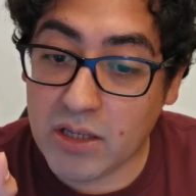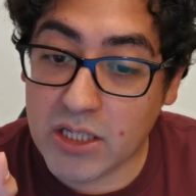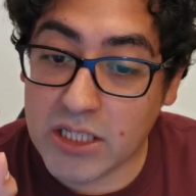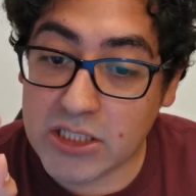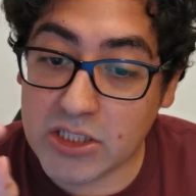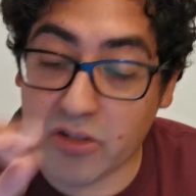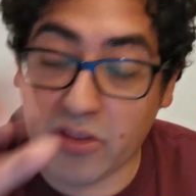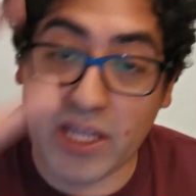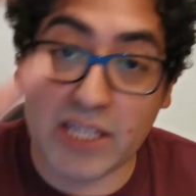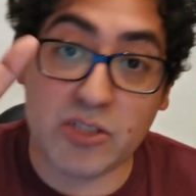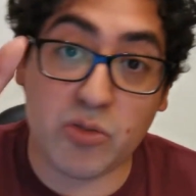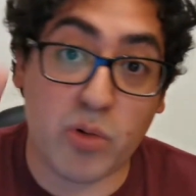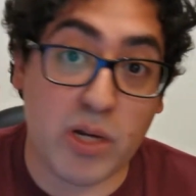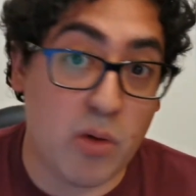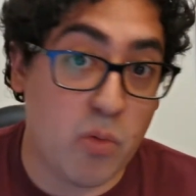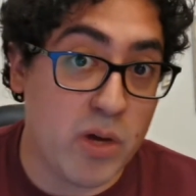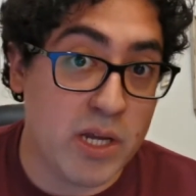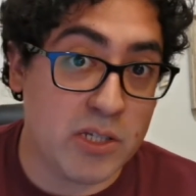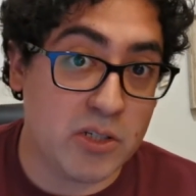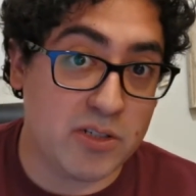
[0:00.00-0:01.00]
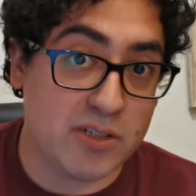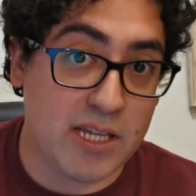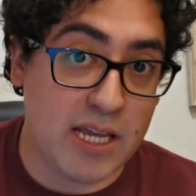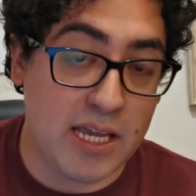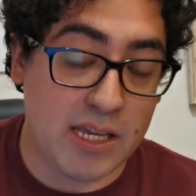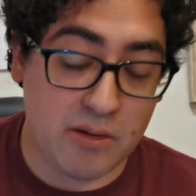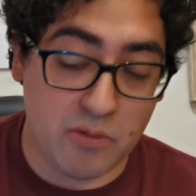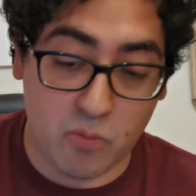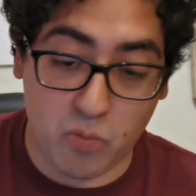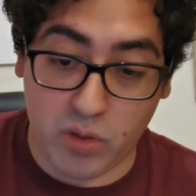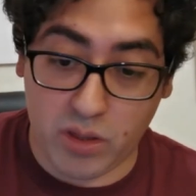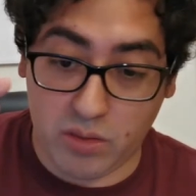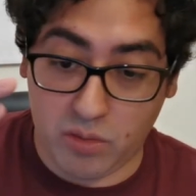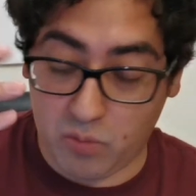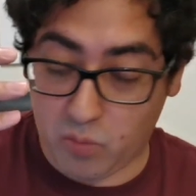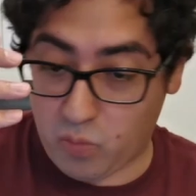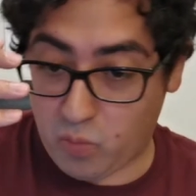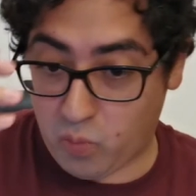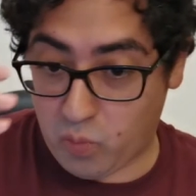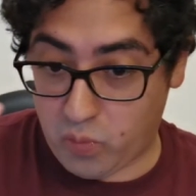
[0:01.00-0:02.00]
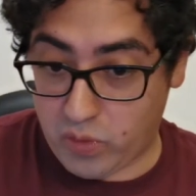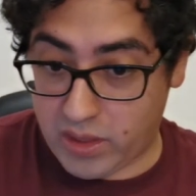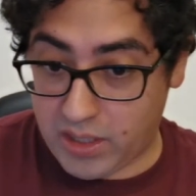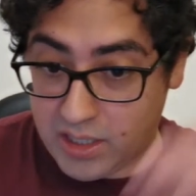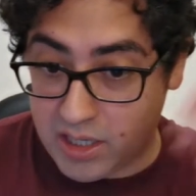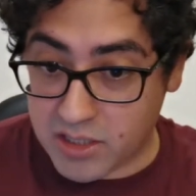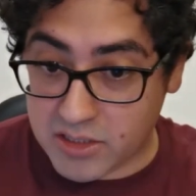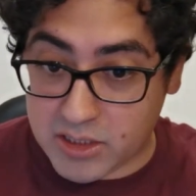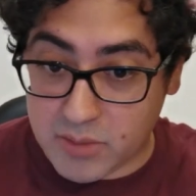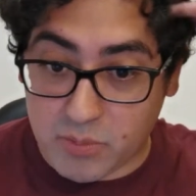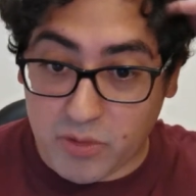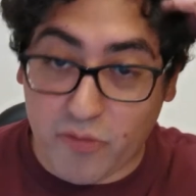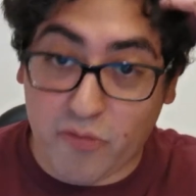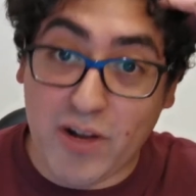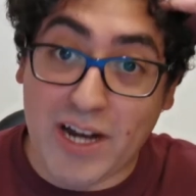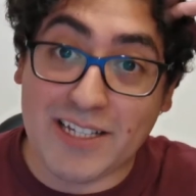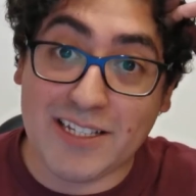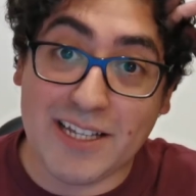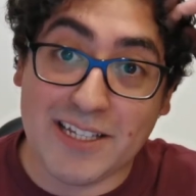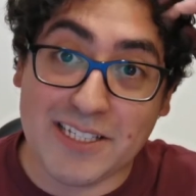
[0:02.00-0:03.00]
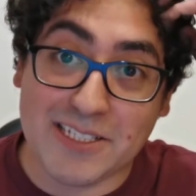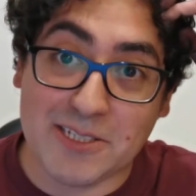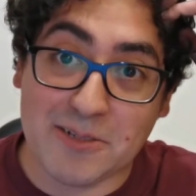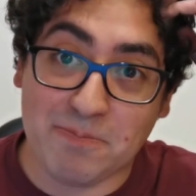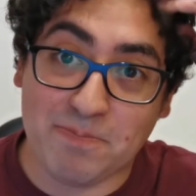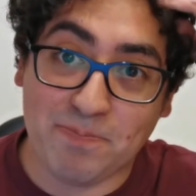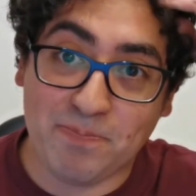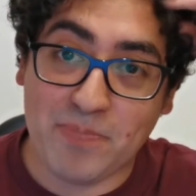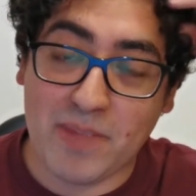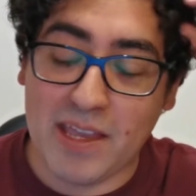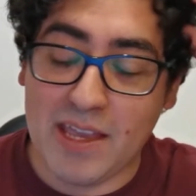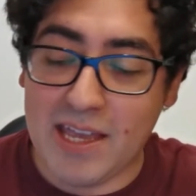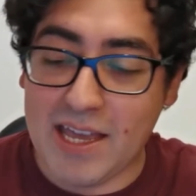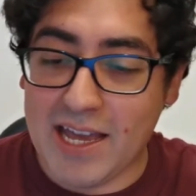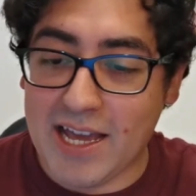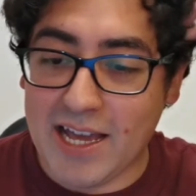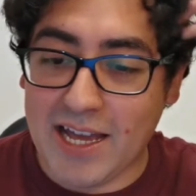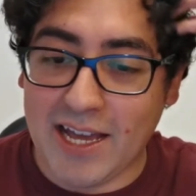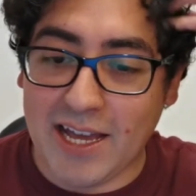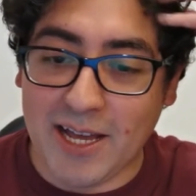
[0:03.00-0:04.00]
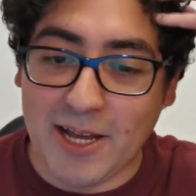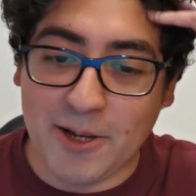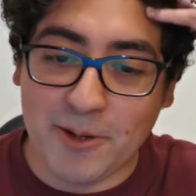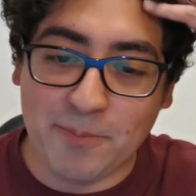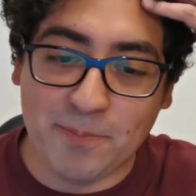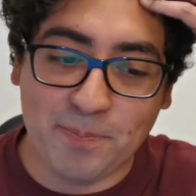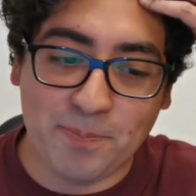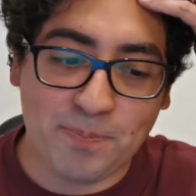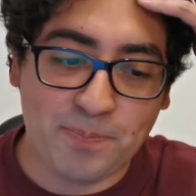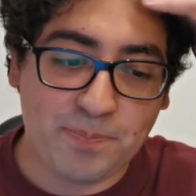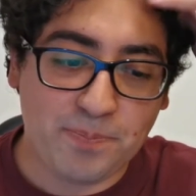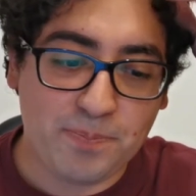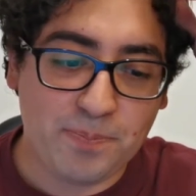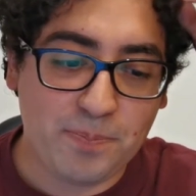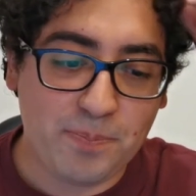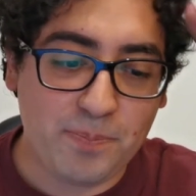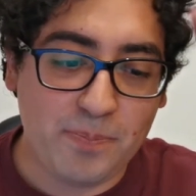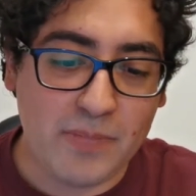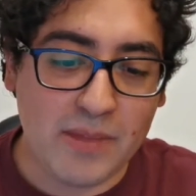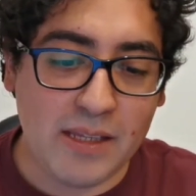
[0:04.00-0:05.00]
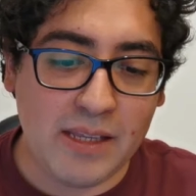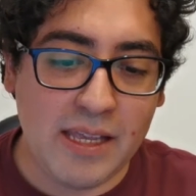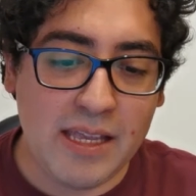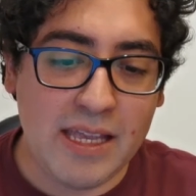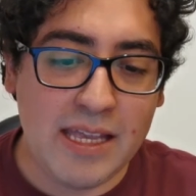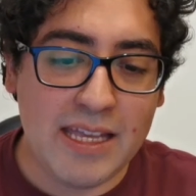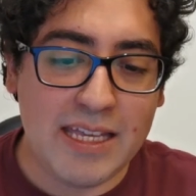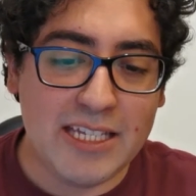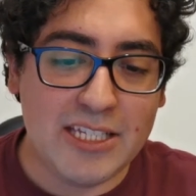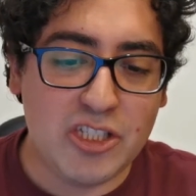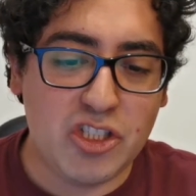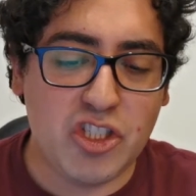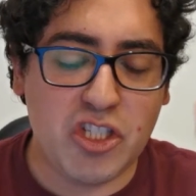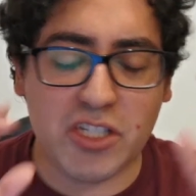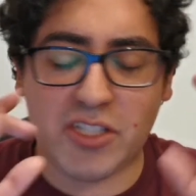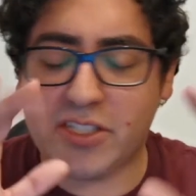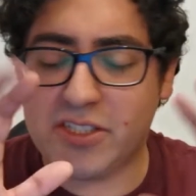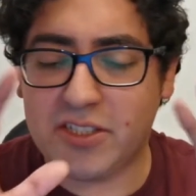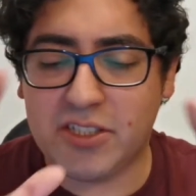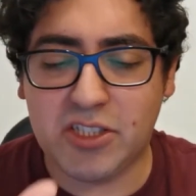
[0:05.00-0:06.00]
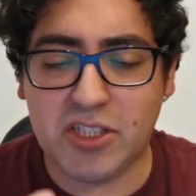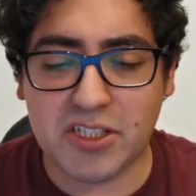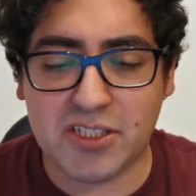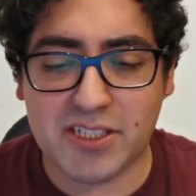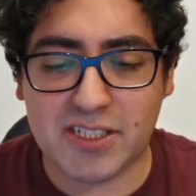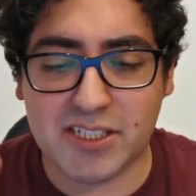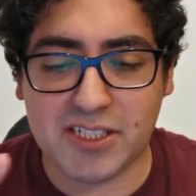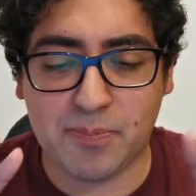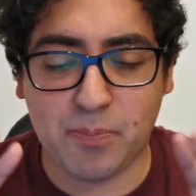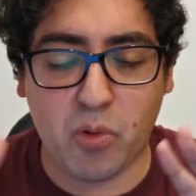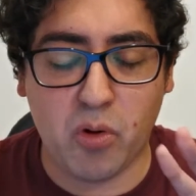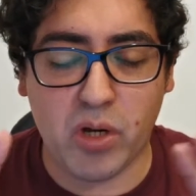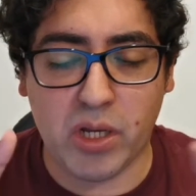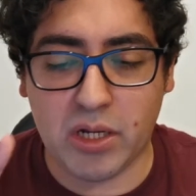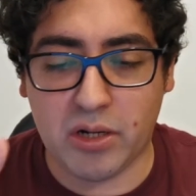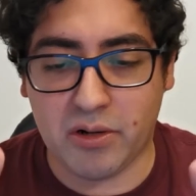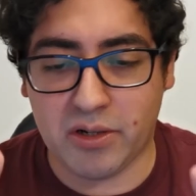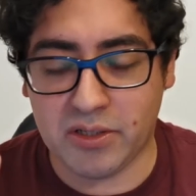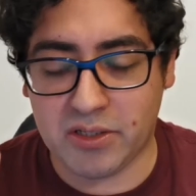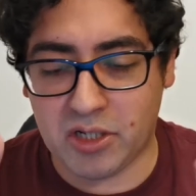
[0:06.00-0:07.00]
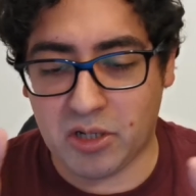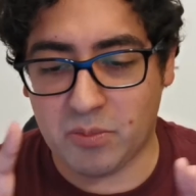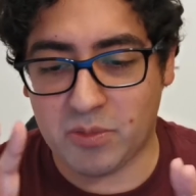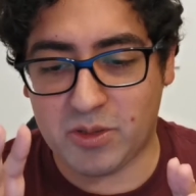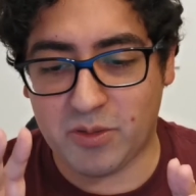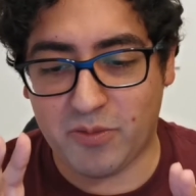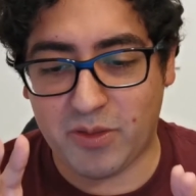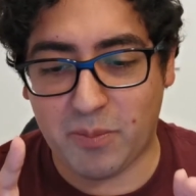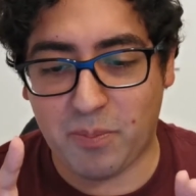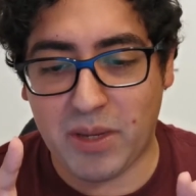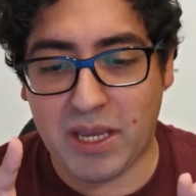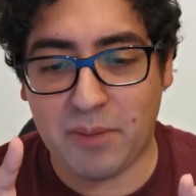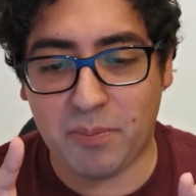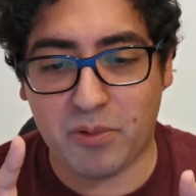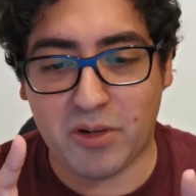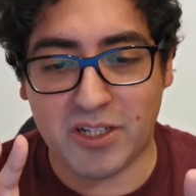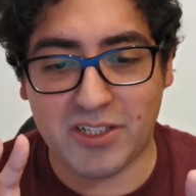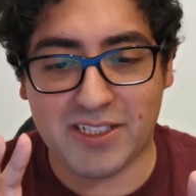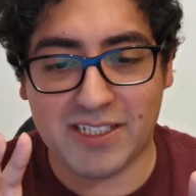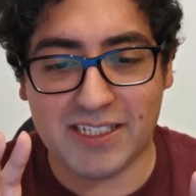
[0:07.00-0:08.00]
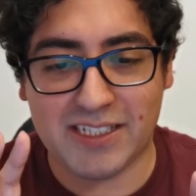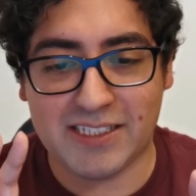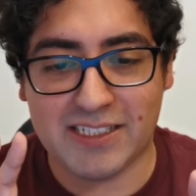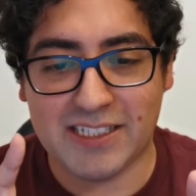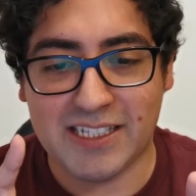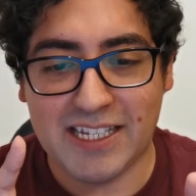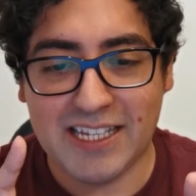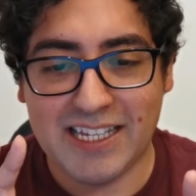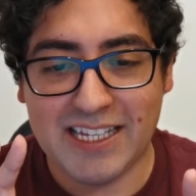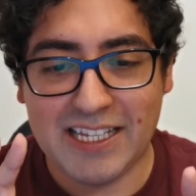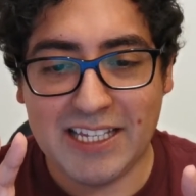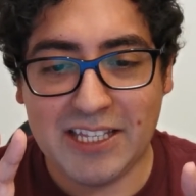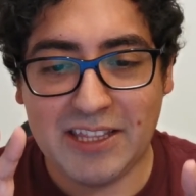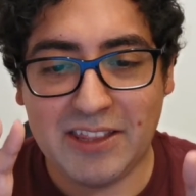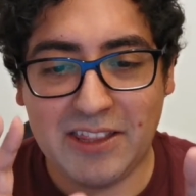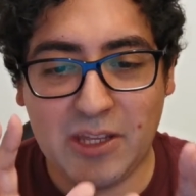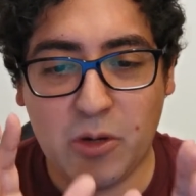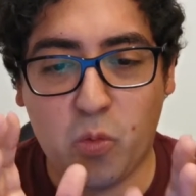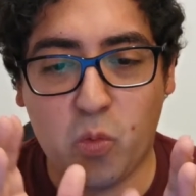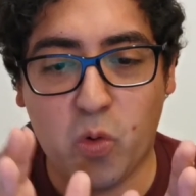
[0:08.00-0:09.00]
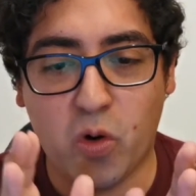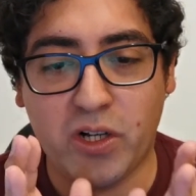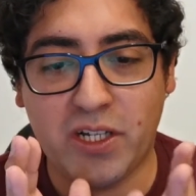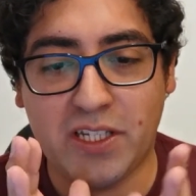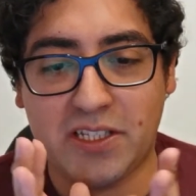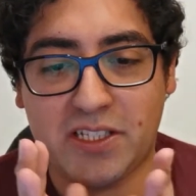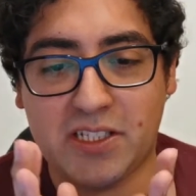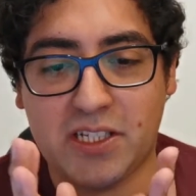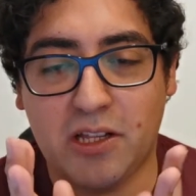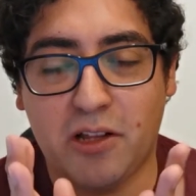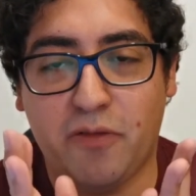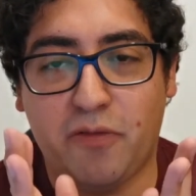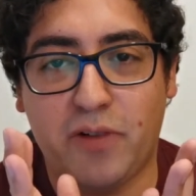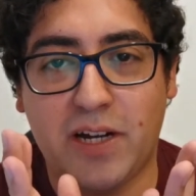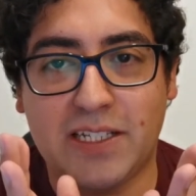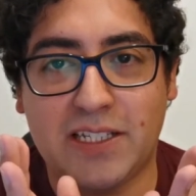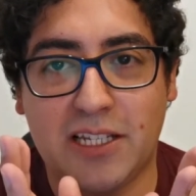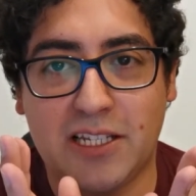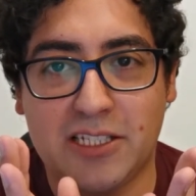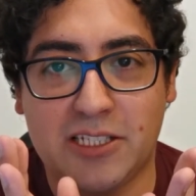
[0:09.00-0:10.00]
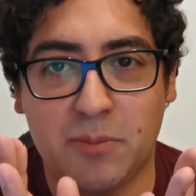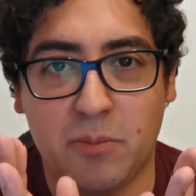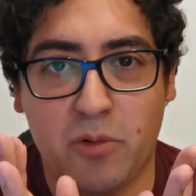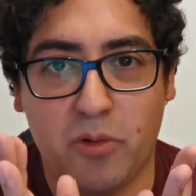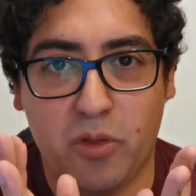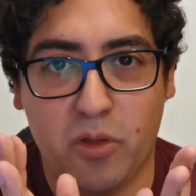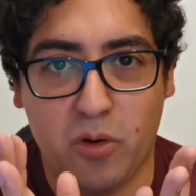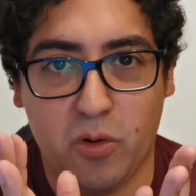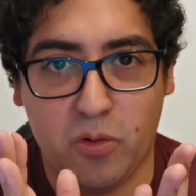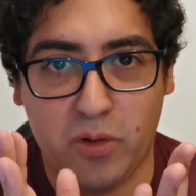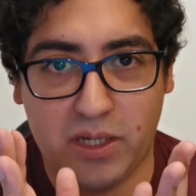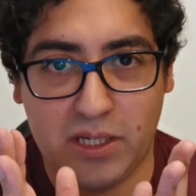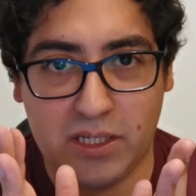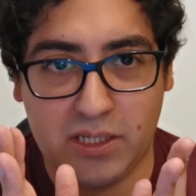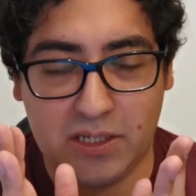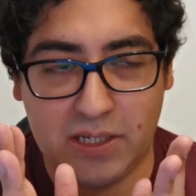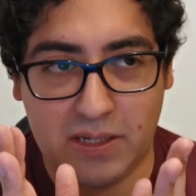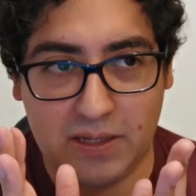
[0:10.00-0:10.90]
So that's what I wanted to say with with the concept of fractalism. Um, just just a spoiler in terms of the paper is it's the word itself, fractalism, although it